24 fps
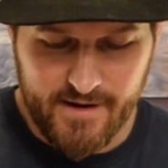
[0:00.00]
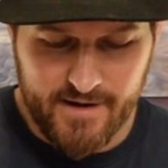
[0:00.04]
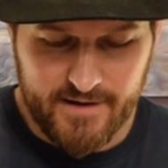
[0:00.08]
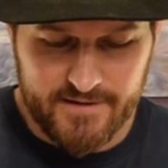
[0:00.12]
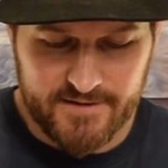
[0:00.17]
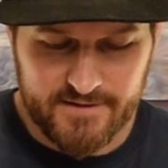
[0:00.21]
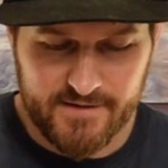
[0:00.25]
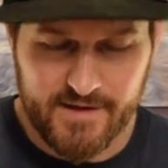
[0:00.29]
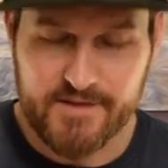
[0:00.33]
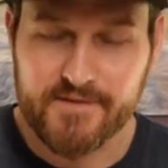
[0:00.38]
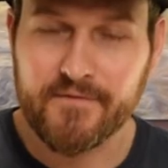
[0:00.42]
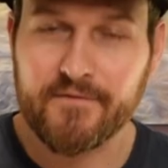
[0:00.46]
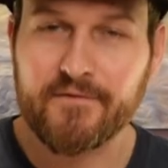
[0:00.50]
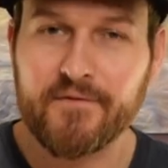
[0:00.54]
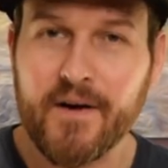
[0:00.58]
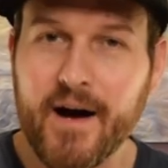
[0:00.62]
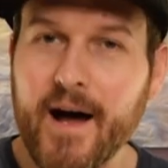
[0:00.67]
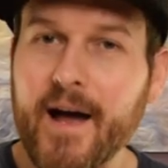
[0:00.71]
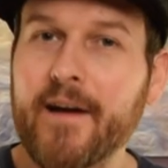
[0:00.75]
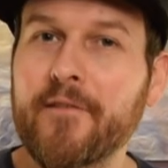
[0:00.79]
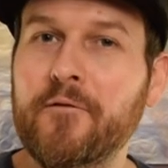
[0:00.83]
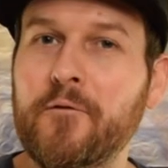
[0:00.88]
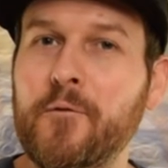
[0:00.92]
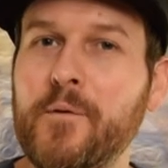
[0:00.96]
So that's
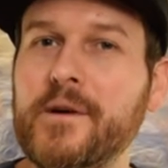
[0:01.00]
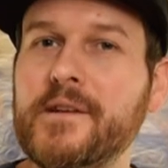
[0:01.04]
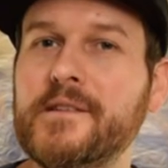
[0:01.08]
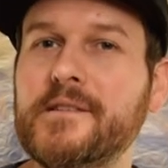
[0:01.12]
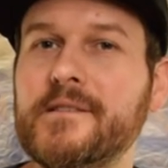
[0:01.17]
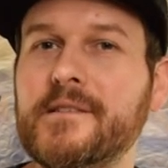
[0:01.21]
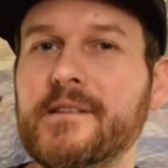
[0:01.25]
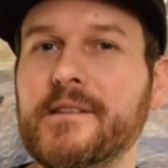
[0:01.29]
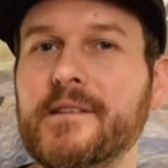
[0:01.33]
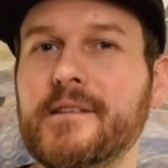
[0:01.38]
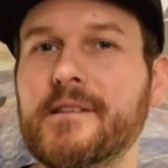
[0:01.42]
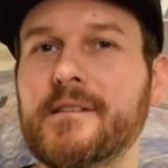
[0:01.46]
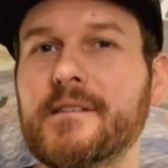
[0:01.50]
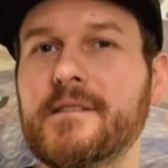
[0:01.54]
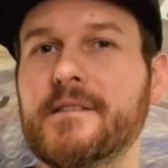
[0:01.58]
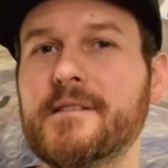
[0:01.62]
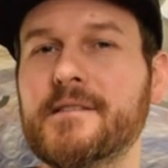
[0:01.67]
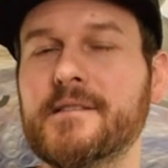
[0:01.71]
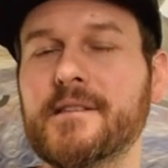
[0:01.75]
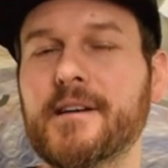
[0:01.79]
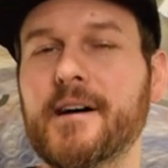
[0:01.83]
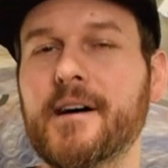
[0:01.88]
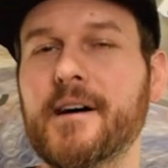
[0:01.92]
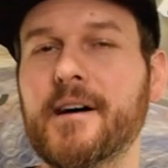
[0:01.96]
five
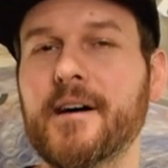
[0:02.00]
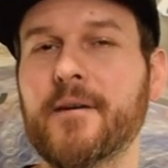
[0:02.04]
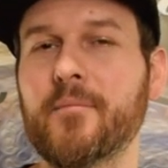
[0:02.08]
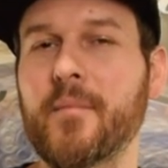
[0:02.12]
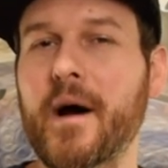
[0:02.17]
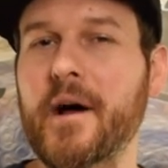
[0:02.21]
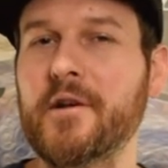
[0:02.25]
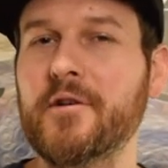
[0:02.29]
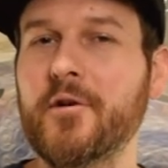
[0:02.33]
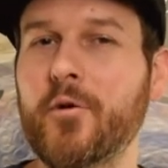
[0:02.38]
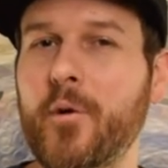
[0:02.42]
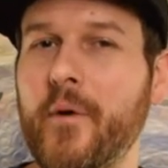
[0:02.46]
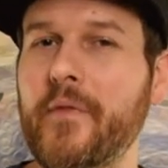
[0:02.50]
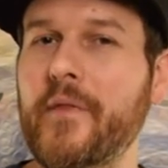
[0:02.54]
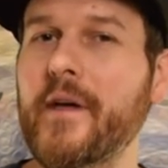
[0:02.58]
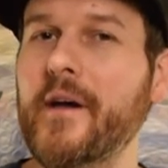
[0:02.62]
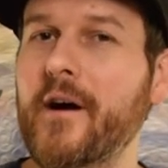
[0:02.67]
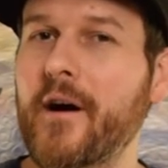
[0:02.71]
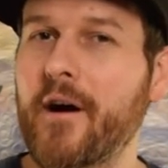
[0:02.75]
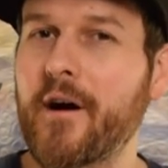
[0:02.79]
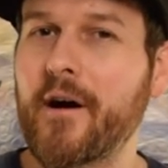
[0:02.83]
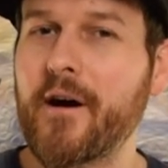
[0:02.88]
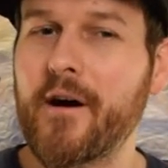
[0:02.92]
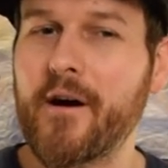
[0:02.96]
whiskeys. Um, I know what they
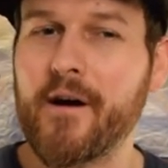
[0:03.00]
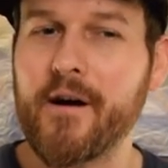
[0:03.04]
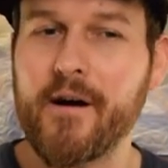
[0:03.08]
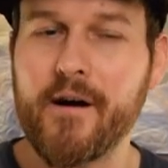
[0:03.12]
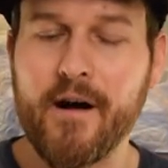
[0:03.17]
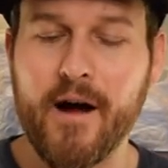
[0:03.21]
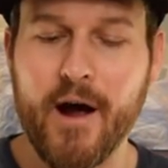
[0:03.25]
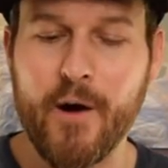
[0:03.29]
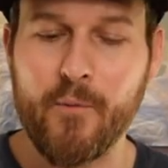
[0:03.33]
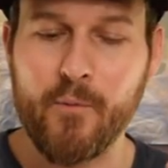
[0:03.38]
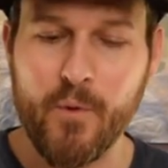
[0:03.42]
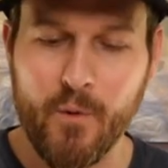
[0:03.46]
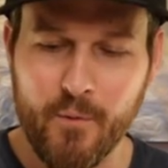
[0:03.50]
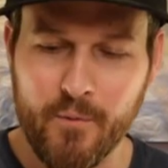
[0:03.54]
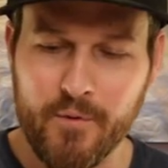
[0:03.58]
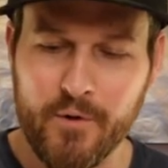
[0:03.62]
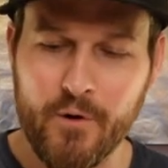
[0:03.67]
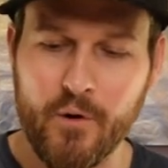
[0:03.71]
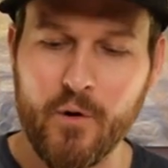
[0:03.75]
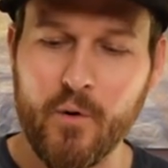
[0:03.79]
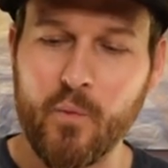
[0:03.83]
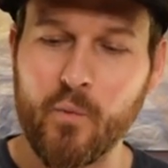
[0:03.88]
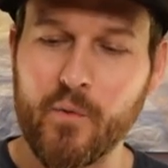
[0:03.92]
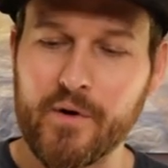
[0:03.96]
are. I won't
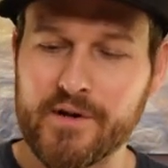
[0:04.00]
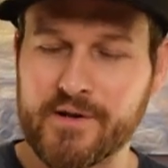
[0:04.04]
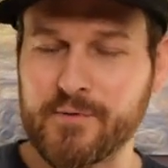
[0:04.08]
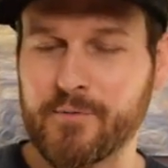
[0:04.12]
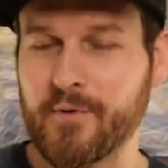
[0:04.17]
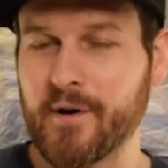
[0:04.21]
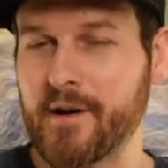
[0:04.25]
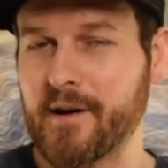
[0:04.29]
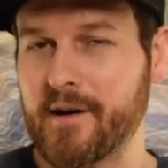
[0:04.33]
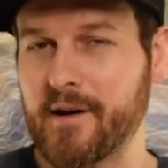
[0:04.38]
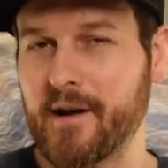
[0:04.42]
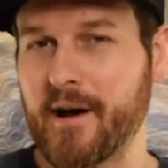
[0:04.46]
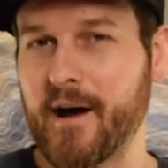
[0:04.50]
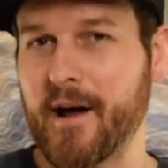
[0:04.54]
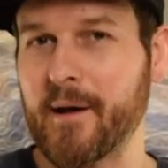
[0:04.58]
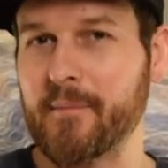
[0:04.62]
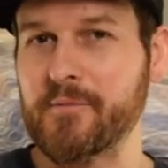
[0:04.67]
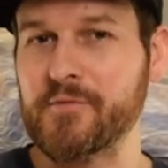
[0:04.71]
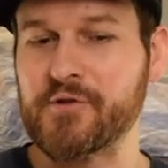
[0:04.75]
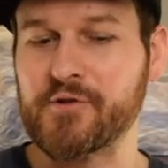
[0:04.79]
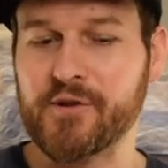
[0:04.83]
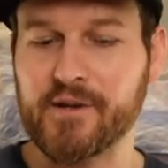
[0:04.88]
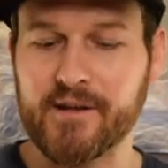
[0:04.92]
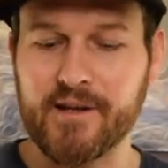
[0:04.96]
know which one
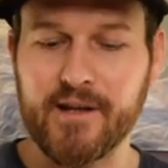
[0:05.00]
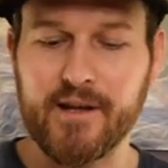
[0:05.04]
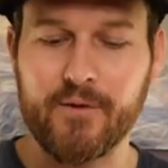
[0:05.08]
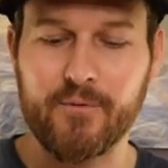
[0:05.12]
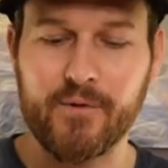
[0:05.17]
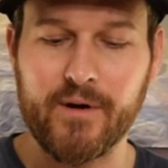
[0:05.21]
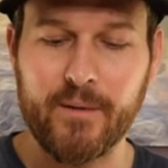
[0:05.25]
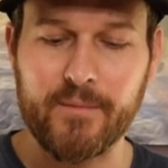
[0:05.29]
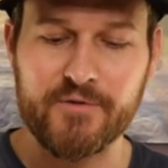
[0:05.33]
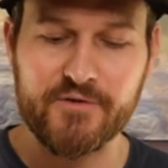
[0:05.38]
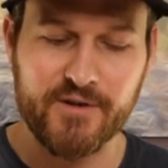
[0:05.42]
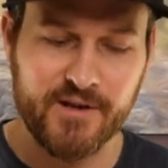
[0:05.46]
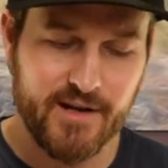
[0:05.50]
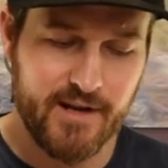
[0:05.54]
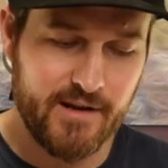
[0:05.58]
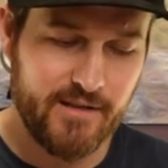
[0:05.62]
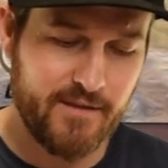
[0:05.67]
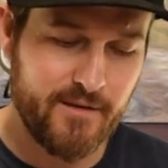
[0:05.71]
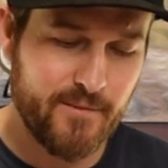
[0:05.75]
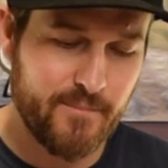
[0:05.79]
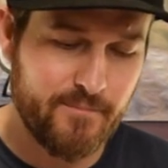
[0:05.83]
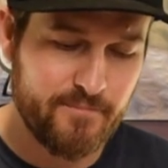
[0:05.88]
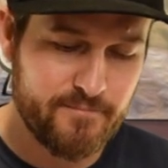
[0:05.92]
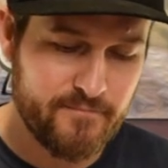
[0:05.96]
I'm drinking when I'm drinking
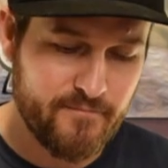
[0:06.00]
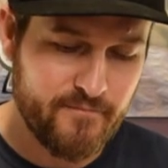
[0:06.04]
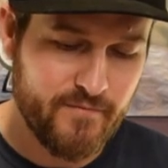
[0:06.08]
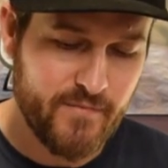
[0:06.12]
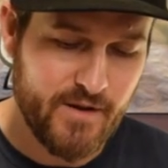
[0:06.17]
them.